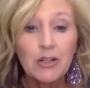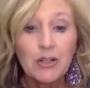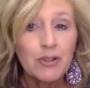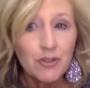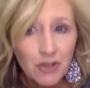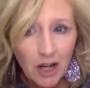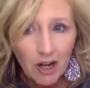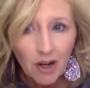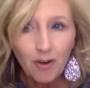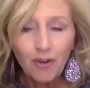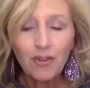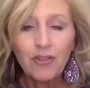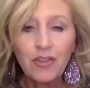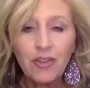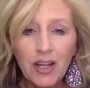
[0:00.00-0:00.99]
So
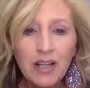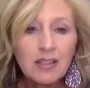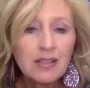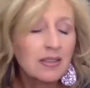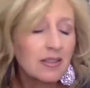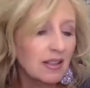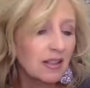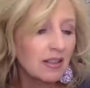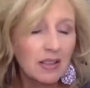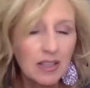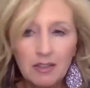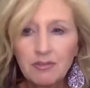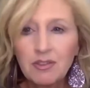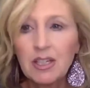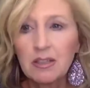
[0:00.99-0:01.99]
this
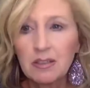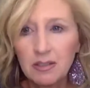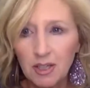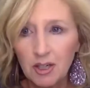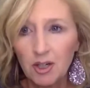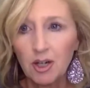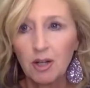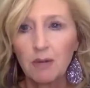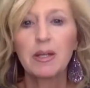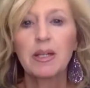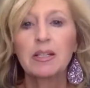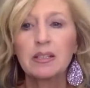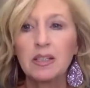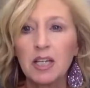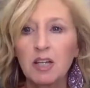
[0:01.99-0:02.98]
lifting serum
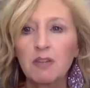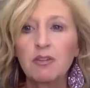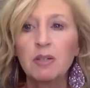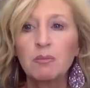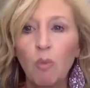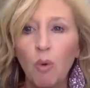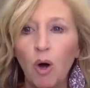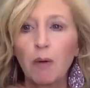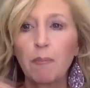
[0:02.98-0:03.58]
is even more